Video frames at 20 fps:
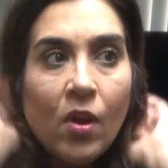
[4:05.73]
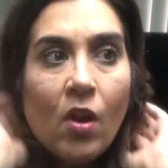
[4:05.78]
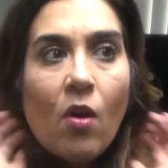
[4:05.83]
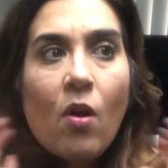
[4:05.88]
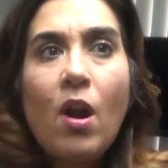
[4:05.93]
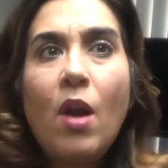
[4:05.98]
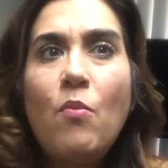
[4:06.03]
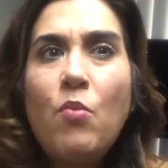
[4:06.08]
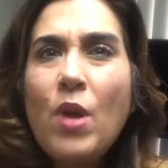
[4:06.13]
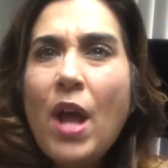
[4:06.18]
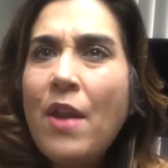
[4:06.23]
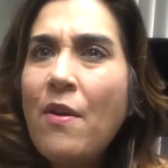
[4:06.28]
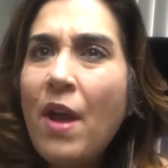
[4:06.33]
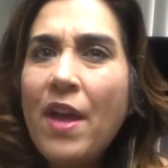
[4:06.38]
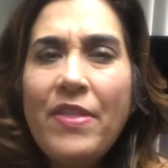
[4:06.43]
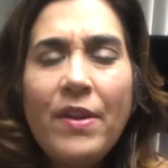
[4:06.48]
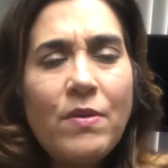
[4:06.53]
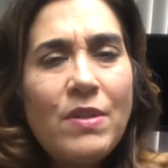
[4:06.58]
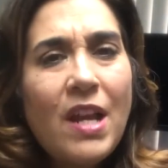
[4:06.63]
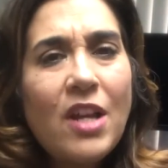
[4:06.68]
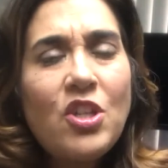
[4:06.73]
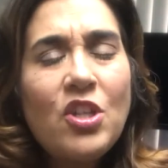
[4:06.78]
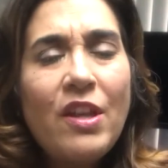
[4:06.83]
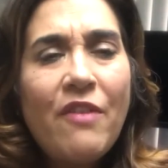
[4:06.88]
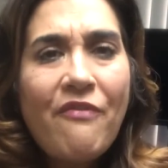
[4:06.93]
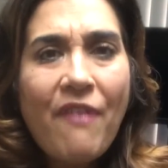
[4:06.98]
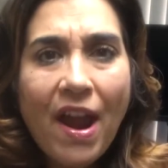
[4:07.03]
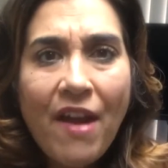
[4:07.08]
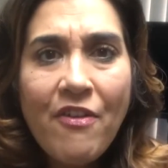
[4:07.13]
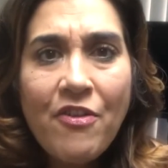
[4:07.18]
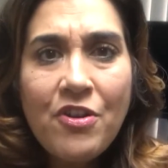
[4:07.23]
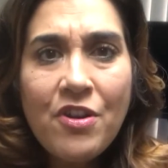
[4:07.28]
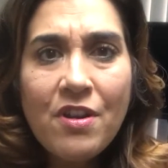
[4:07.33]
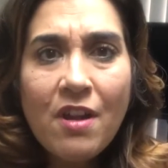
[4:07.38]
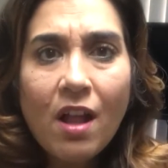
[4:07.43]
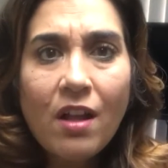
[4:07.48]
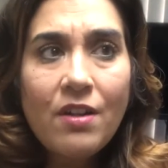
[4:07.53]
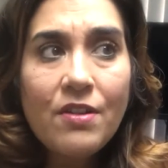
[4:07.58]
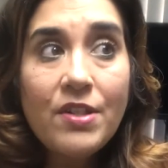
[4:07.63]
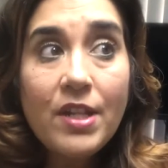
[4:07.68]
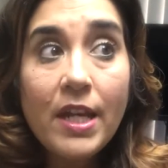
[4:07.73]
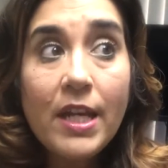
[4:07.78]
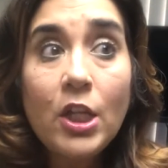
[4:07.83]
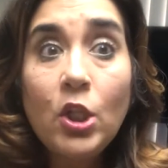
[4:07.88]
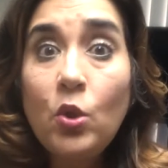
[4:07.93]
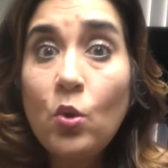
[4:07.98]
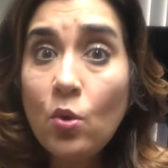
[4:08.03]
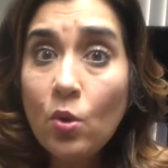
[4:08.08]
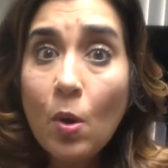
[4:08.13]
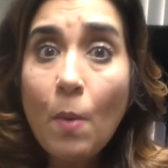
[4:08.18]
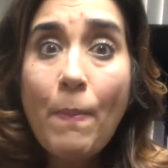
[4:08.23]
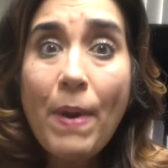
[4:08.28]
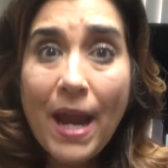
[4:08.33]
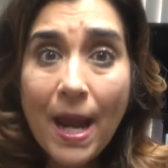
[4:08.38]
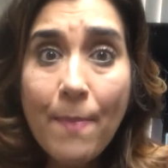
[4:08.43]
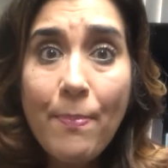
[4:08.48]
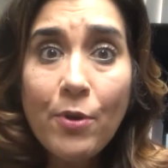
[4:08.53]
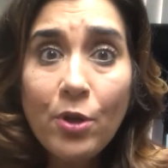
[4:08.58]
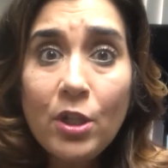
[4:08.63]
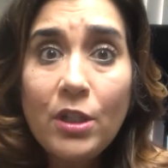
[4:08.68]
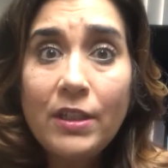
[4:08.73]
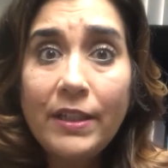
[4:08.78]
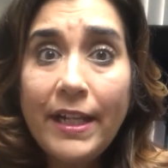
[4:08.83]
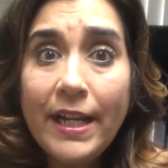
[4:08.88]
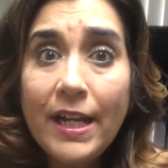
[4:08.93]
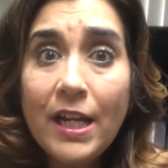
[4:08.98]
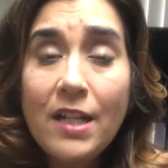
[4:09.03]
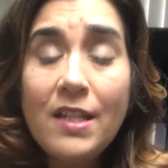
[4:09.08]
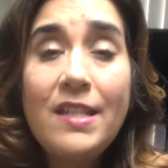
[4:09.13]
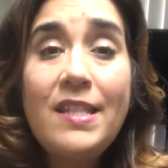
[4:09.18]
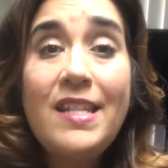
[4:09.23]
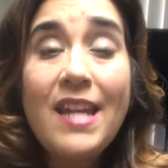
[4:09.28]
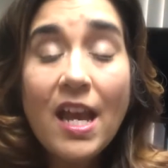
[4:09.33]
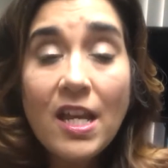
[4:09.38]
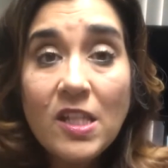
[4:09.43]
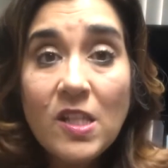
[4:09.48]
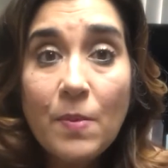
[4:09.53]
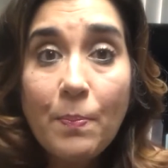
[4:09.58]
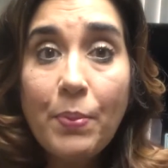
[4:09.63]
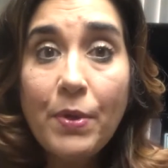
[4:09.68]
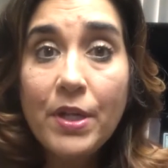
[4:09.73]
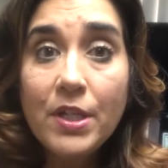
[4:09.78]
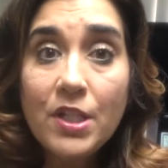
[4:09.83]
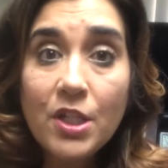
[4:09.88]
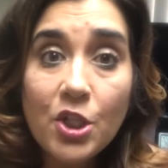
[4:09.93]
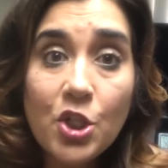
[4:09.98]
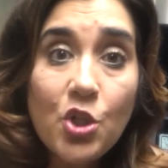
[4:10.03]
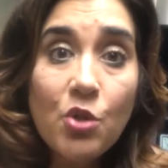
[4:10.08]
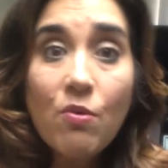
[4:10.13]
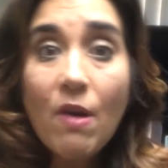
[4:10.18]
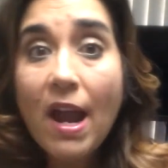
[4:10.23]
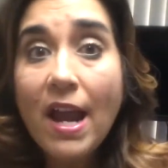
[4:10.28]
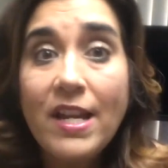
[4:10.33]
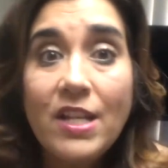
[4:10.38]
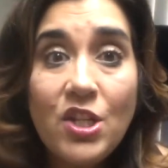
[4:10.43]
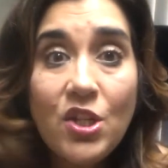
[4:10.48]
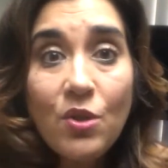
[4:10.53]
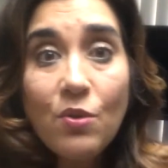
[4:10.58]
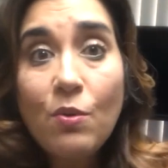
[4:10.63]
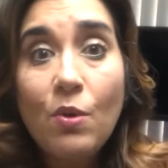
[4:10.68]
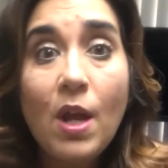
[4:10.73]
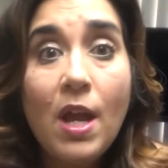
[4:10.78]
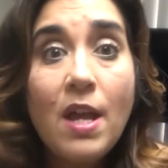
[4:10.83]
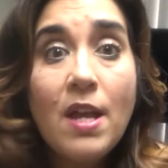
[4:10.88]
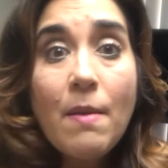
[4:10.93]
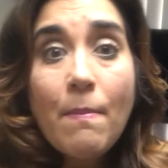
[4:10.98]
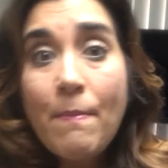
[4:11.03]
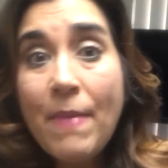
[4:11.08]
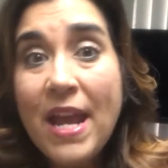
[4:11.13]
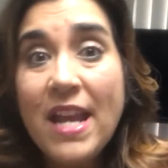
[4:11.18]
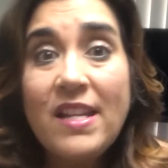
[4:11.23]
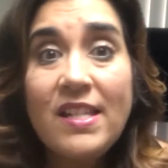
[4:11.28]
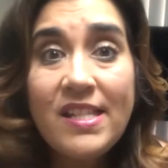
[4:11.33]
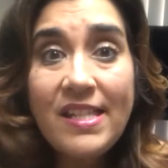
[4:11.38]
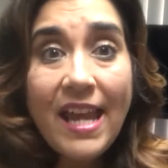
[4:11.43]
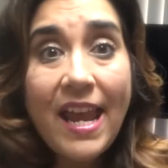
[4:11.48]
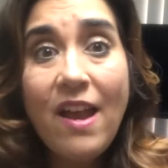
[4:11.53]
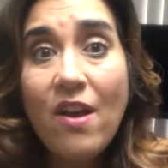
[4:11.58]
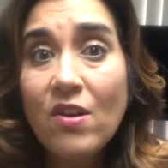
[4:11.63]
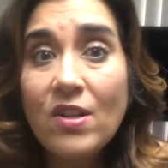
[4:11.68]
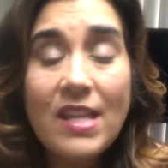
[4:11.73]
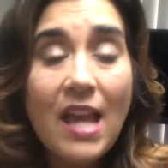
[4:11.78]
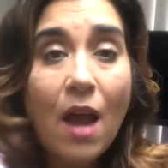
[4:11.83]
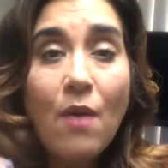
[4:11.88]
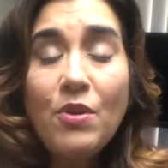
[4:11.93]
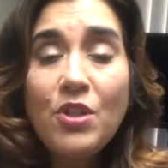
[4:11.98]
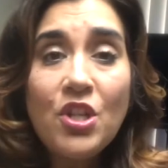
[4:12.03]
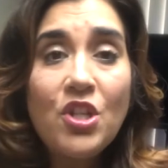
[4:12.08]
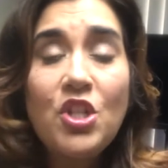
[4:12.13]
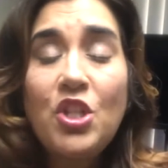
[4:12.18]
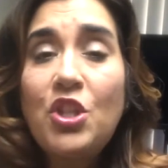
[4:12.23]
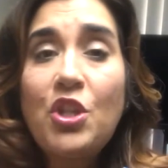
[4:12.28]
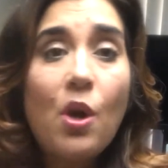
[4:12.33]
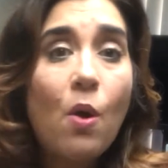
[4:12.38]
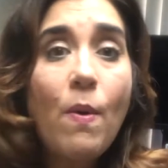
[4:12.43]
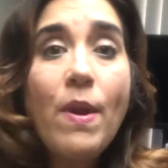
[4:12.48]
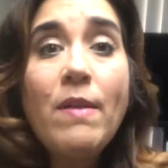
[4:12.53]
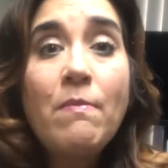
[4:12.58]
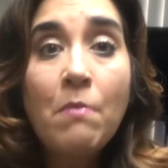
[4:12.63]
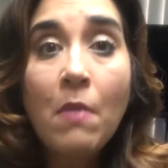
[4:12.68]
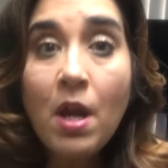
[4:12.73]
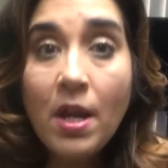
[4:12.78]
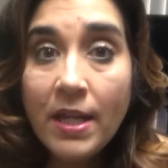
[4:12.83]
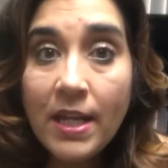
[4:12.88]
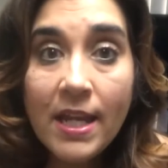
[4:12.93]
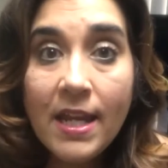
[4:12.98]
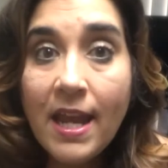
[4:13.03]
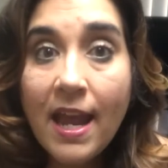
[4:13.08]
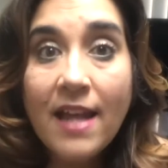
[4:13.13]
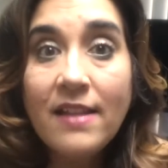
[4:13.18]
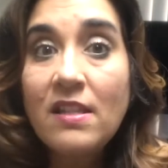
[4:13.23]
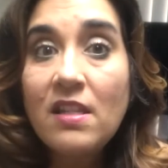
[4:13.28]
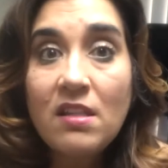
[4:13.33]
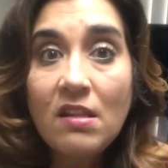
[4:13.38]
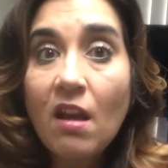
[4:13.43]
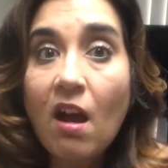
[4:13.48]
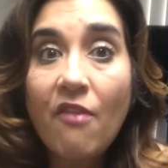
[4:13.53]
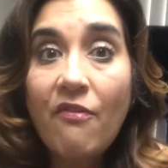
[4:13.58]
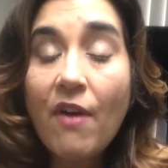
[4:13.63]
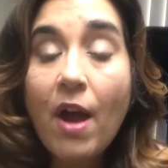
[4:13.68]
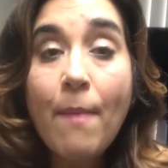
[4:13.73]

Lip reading: I think it was actually $500 in Google pay-per-click, desperate to try to make sales. I was just throwing money at stuff.